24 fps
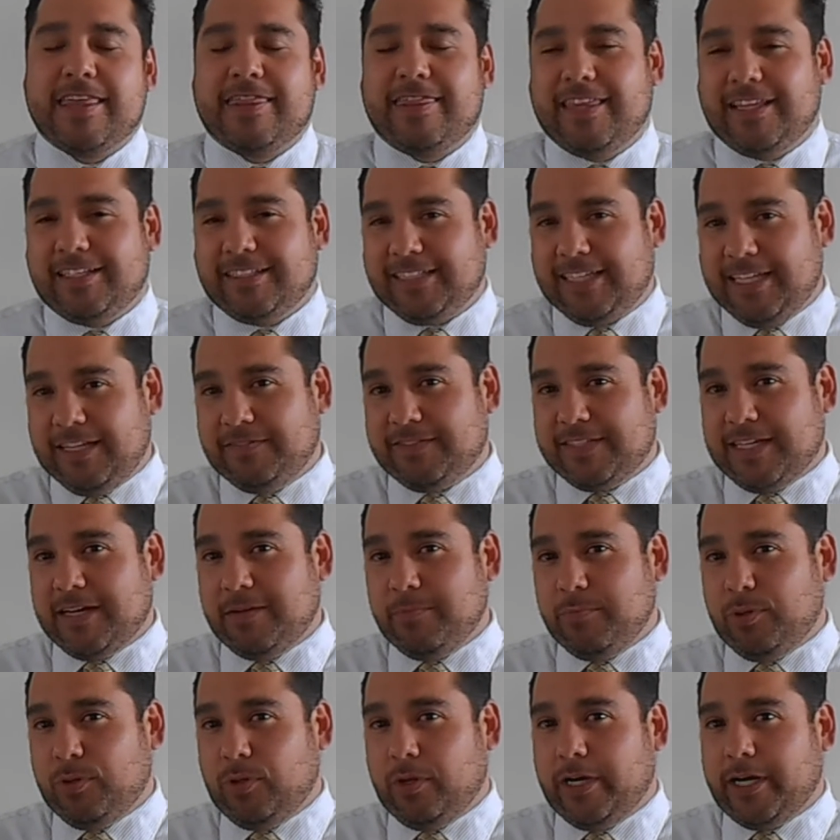This gives that
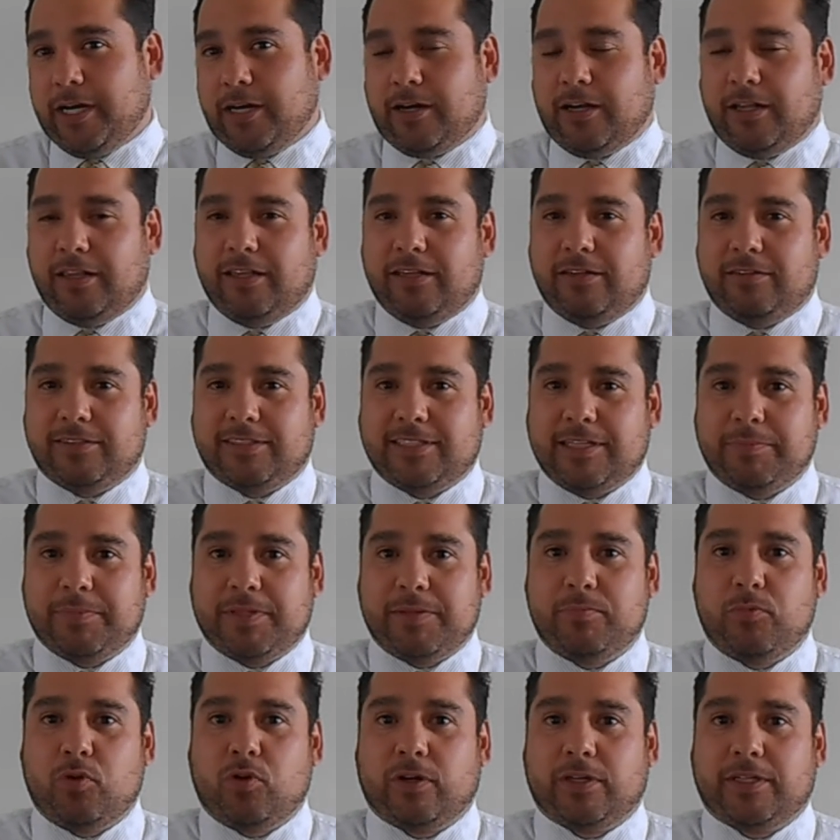employer a little
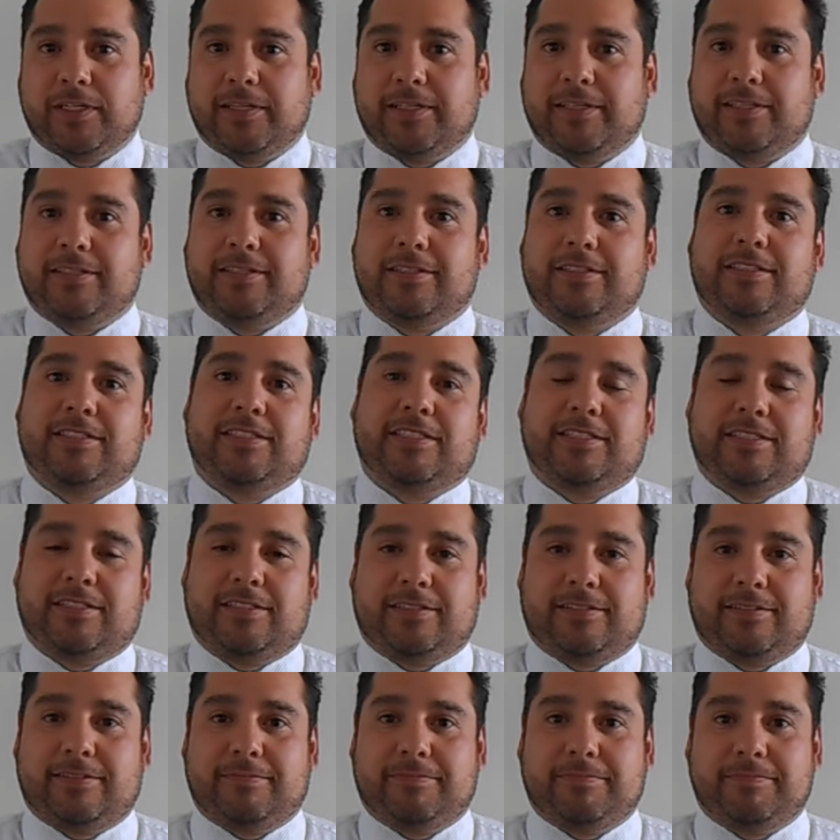something more to
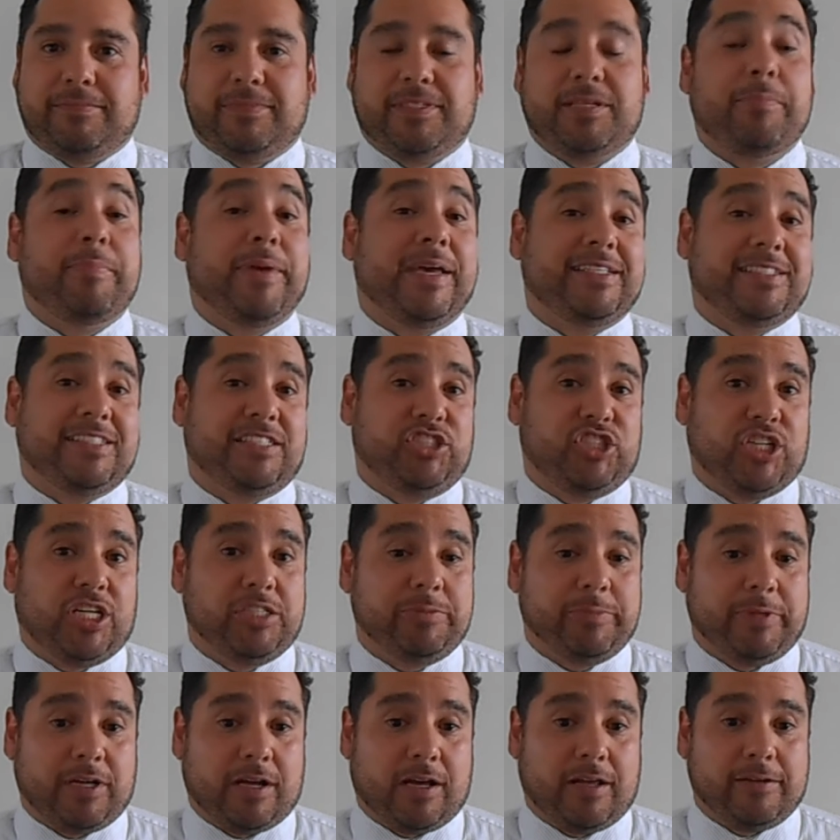base his
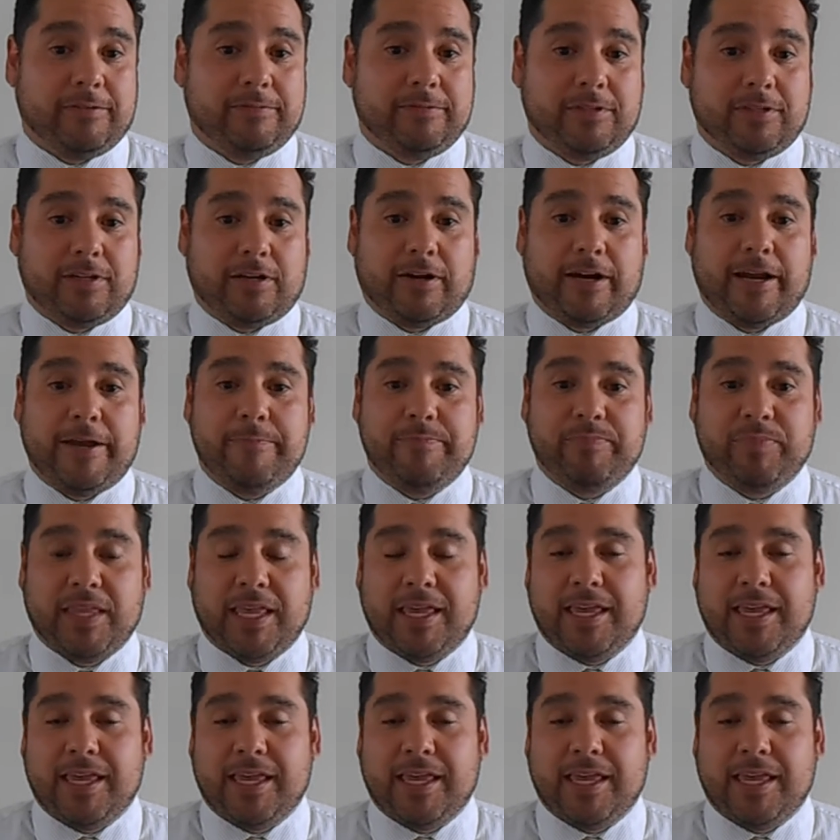judgment on, all right?